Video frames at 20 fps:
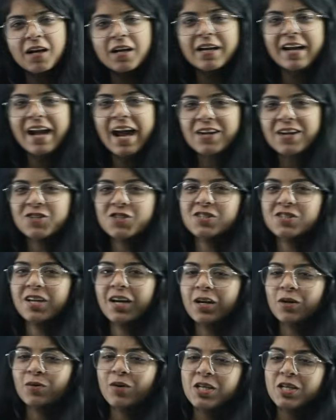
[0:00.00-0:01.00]
reactions and
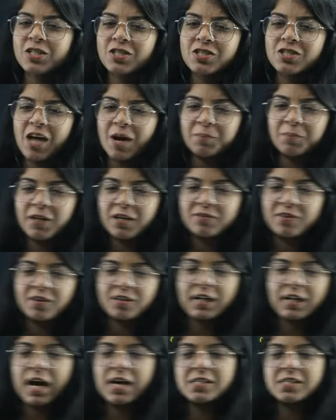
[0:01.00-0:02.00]
equations chapter for
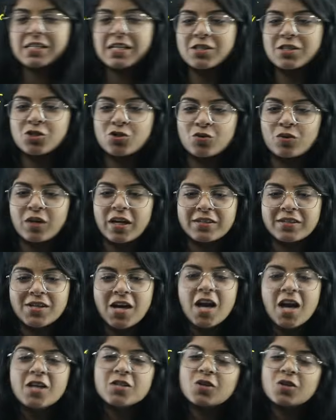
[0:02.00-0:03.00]
class 10 students.
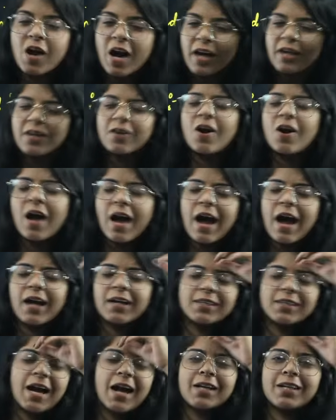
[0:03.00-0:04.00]
So I
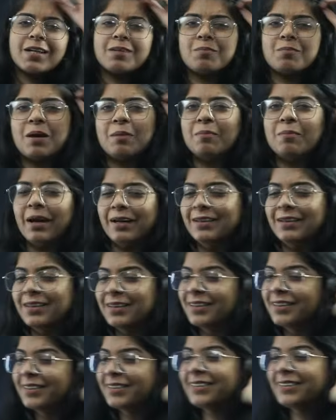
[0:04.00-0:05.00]
had that in my mind.
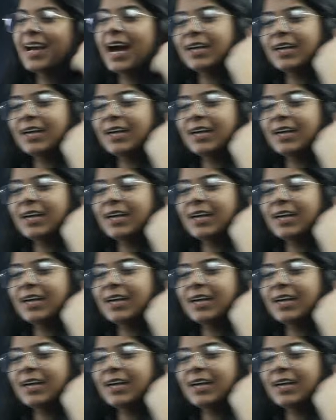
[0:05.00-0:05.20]
That